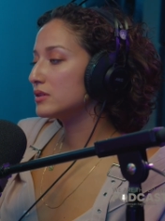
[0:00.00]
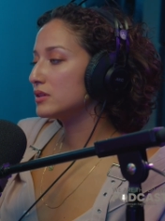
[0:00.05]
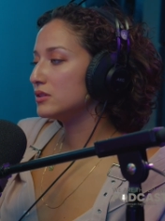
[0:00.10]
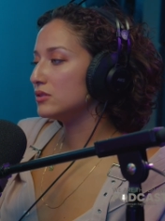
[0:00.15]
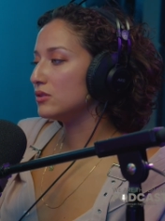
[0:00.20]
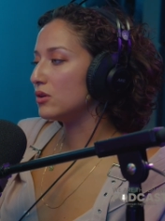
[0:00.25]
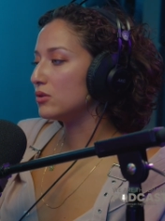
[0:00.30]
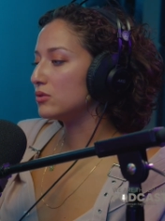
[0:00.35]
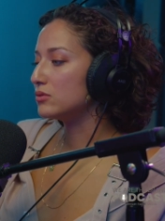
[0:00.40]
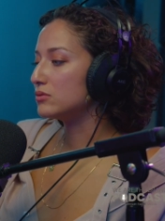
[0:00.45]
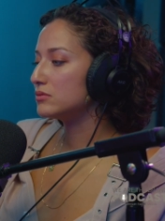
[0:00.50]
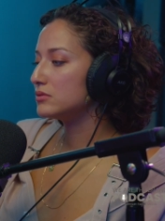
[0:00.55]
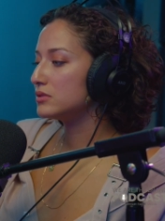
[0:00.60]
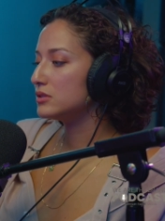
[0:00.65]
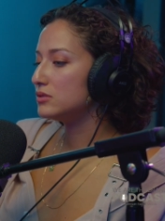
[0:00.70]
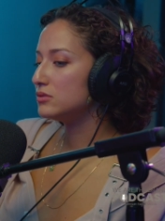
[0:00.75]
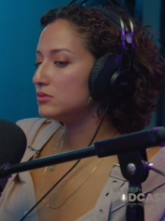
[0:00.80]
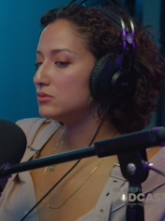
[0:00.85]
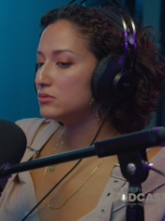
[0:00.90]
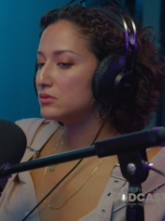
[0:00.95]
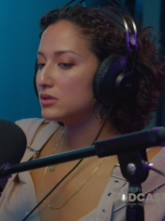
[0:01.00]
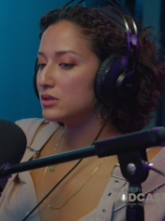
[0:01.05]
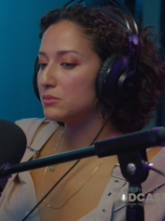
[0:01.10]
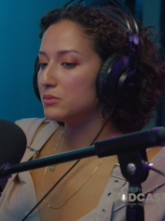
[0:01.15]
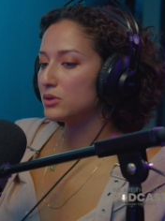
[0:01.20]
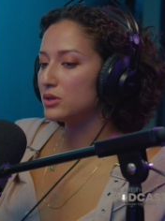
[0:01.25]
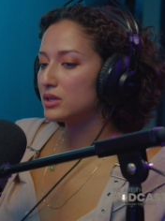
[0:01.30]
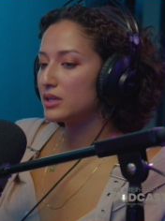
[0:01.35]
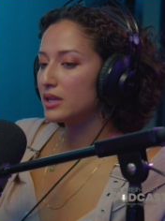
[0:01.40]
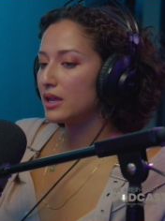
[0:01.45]
You
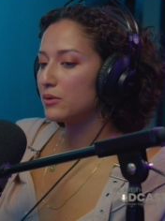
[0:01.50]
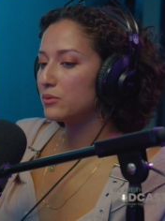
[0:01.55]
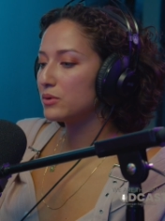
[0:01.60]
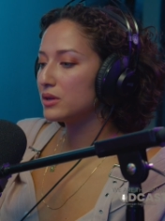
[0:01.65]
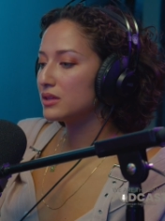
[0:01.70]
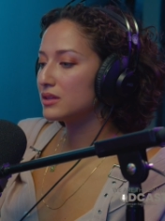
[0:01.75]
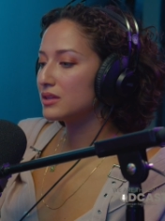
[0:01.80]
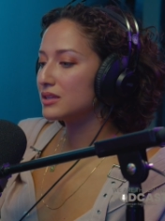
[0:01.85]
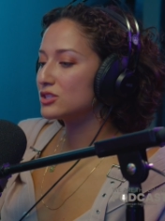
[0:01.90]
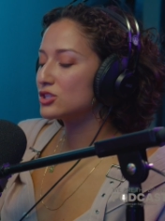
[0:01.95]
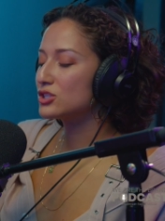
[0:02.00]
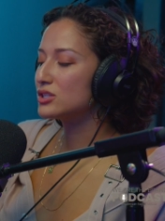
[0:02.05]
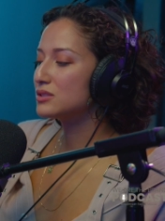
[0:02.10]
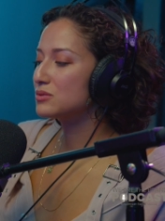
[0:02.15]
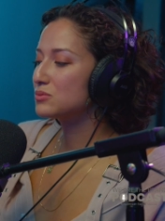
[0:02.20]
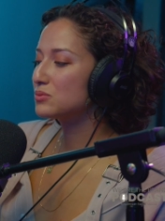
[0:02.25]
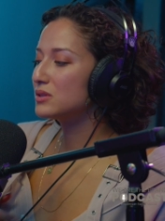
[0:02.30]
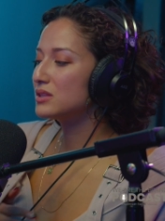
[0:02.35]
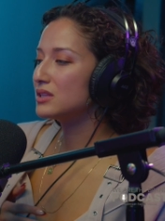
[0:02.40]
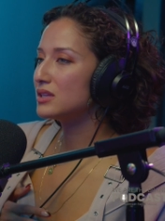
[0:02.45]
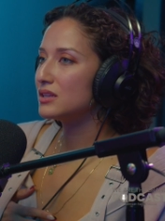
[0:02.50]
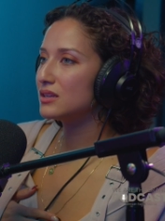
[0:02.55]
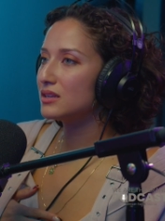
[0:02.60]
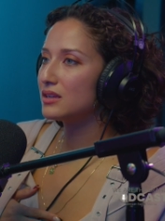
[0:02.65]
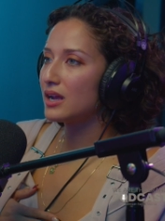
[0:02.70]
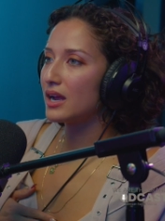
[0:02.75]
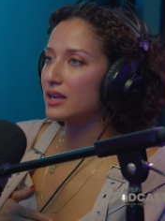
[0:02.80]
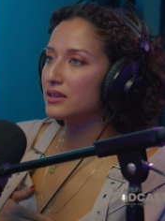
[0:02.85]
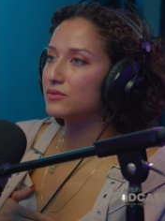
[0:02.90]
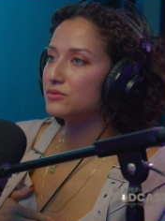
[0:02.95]
communicate with. It's just really
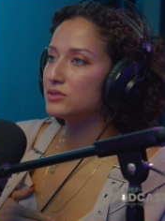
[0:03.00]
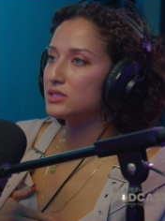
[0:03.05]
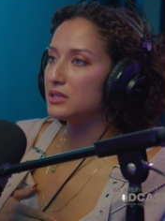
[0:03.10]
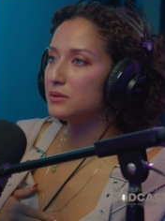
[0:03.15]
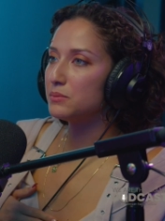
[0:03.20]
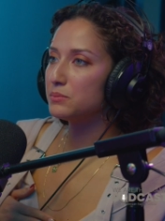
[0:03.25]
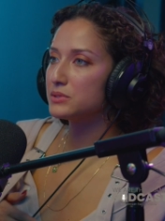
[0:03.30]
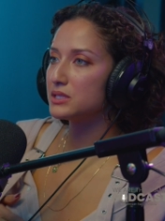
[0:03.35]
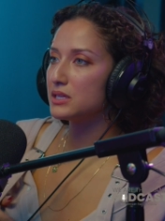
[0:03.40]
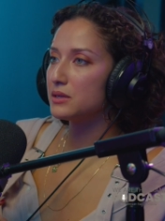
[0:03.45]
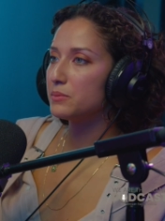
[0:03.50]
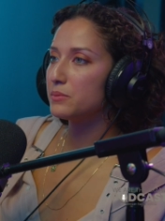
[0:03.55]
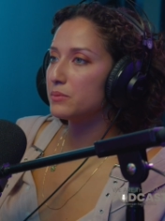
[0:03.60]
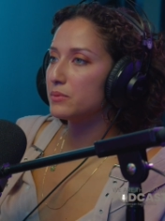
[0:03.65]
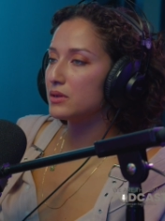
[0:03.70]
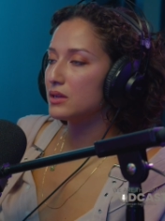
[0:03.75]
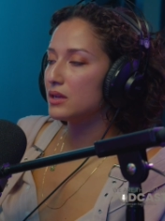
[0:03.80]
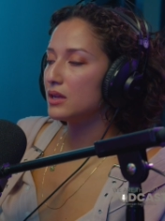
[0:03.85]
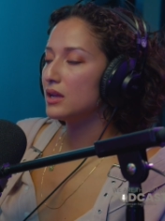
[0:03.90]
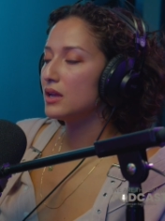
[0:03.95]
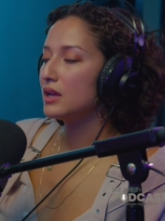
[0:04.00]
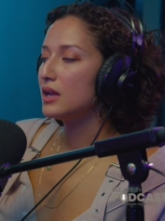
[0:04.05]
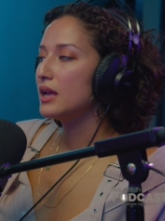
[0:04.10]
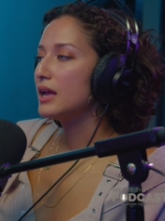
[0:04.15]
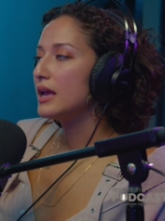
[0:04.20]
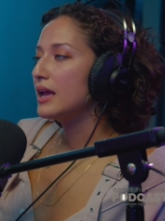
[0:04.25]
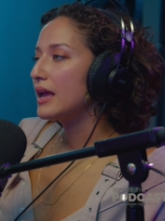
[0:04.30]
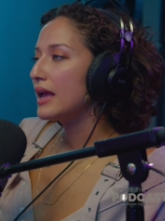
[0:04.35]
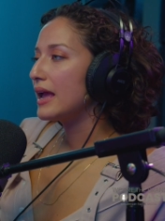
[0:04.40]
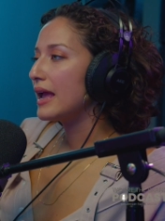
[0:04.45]
kind of deep.
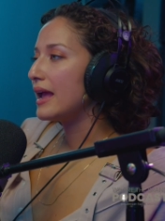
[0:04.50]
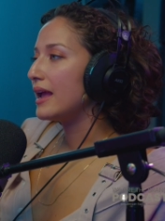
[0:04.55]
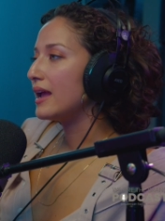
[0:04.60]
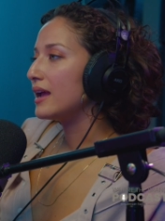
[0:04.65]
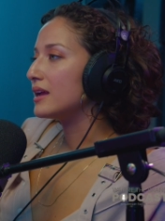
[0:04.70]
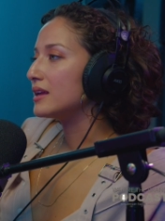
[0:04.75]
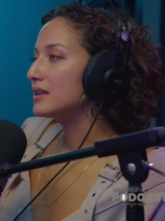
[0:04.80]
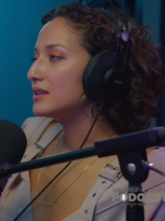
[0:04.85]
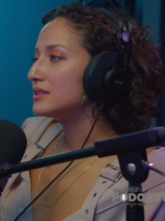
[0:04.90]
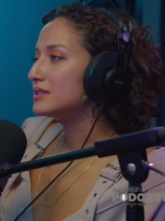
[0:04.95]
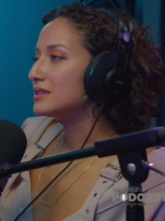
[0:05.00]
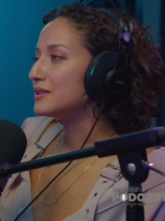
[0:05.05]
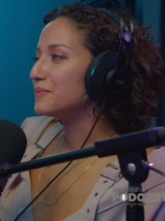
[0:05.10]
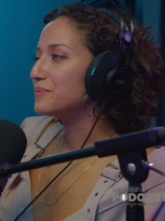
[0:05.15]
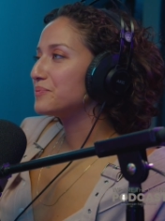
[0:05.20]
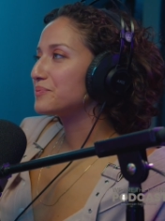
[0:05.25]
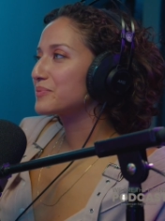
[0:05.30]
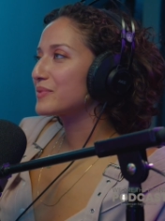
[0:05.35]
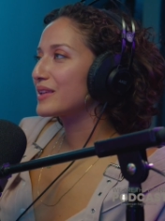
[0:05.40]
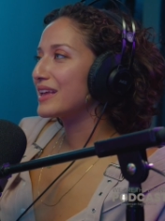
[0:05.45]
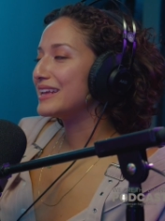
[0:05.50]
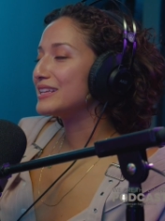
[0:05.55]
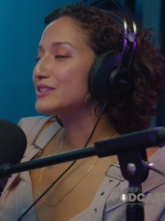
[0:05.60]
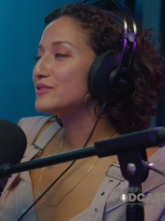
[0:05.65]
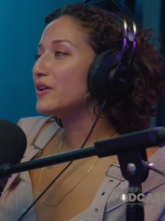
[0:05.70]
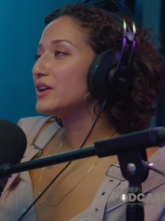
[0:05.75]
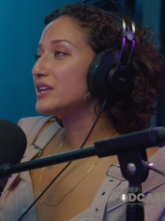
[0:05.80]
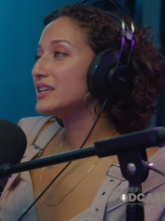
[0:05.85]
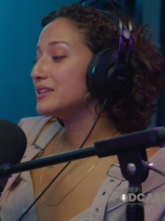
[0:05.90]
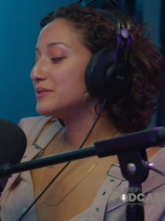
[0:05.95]
And it's
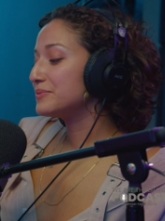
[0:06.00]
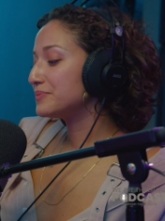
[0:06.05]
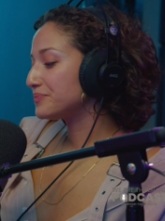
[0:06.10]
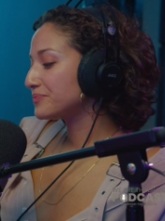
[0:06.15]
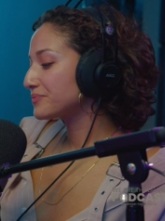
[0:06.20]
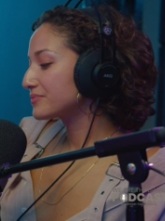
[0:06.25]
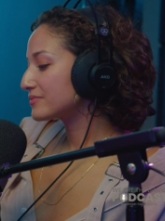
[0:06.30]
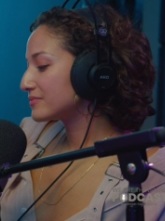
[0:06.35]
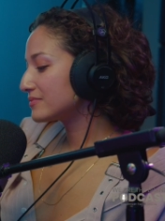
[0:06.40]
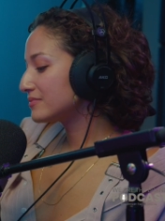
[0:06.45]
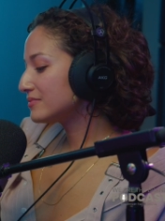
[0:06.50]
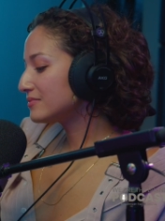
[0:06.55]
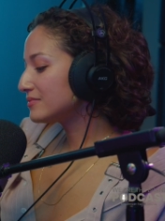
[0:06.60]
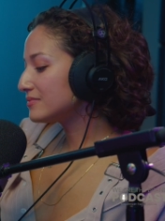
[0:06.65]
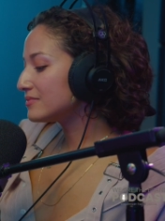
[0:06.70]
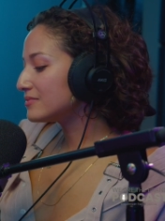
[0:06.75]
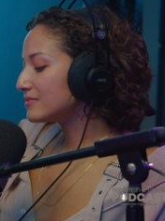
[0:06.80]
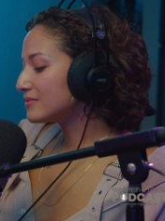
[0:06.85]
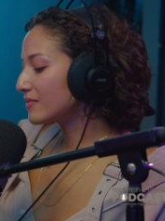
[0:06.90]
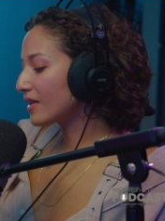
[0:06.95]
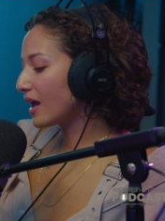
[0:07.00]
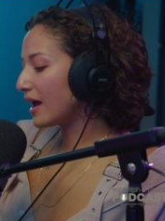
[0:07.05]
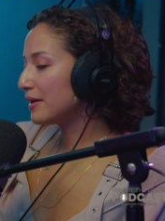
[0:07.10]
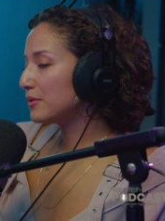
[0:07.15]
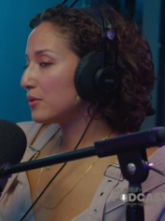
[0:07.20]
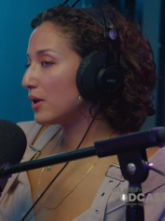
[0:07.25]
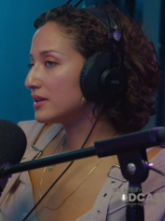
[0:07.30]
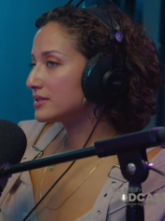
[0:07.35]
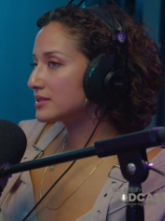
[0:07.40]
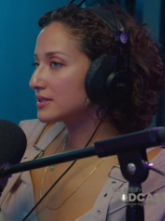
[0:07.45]
funny,
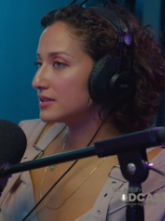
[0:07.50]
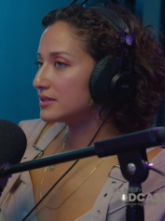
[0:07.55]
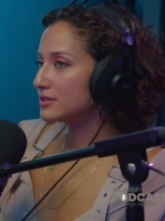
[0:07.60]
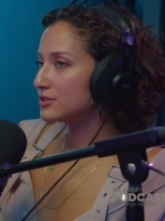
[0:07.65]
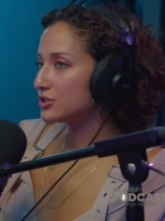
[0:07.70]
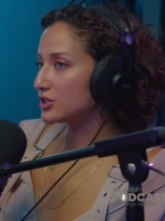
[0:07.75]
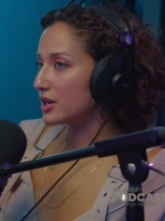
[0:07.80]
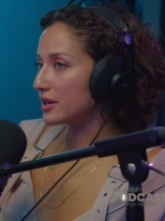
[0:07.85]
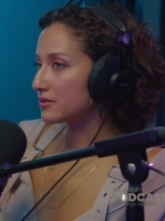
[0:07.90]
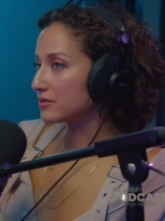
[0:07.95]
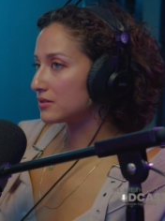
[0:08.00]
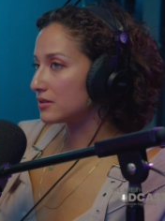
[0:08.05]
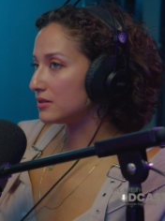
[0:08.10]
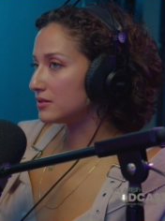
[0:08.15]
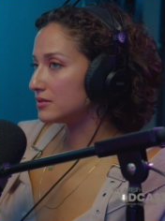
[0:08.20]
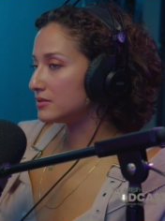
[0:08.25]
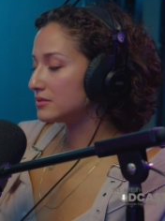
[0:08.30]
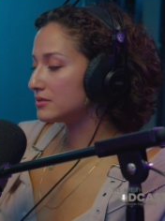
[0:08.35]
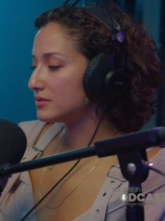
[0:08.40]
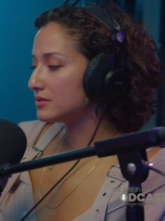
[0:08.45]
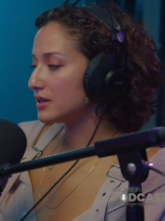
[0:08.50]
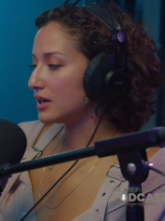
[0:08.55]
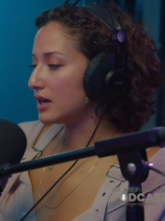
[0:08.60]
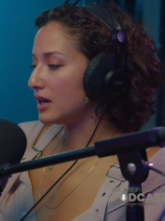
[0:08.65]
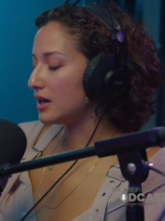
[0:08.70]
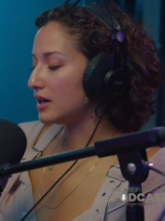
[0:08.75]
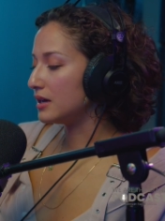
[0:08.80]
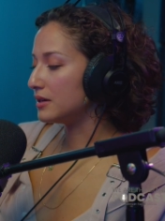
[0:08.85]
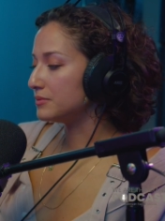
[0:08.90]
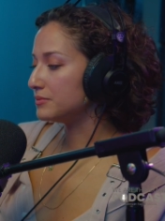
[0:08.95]
ayahuasca in general,
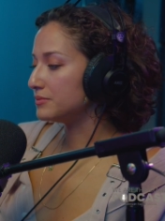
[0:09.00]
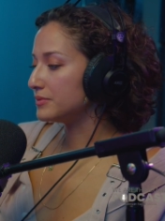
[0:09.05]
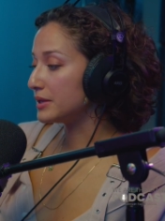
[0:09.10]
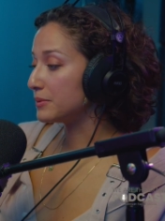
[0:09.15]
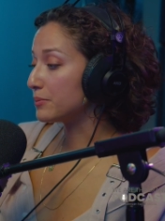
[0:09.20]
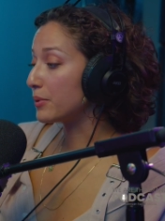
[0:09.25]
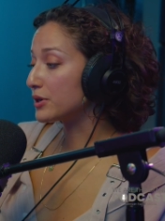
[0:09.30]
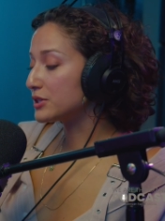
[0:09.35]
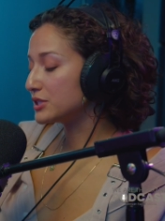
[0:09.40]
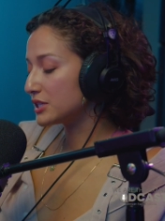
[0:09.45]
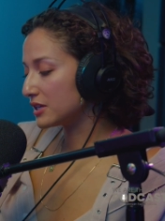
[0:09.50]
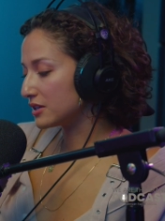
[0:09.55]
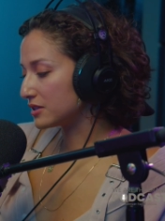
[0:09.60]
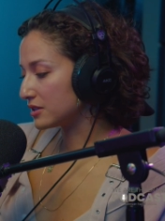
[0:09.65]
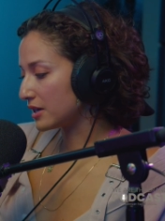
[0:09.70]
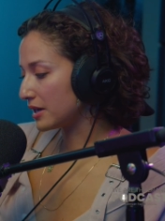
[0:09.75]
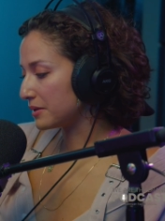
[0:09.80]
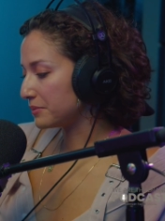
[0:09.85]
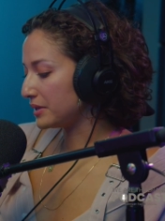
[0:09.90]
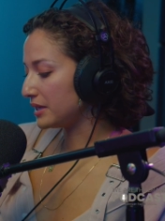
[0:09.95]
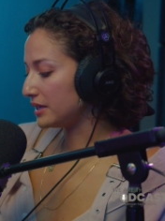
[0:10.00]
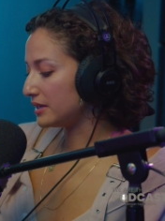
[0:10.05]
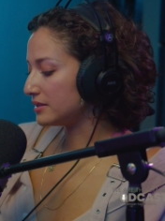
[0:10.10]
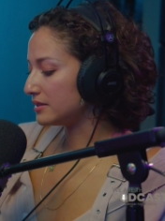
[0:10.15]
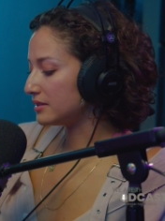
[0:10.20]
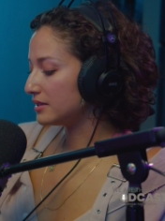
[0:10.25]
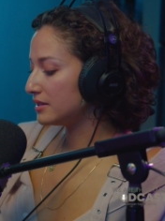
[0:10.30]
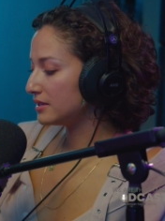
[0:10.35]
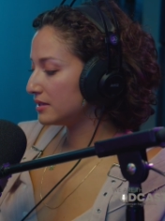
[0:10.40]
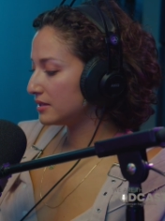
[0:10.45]
in particular, I
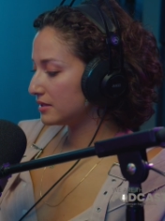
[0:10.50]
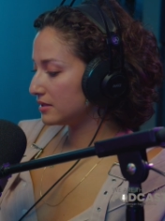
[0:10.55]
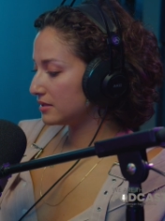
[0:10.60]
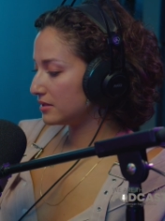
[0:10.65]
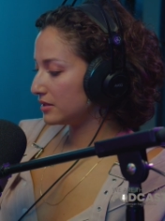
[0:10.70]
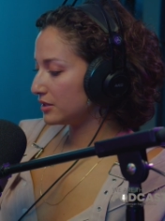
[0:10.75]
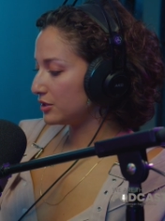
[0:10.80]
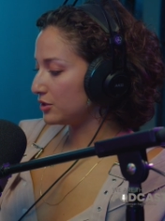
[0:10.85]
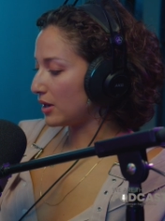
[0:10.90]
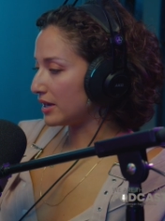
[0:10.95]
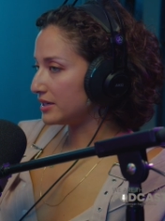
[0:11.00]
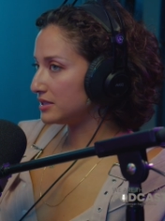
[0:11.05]
mean, I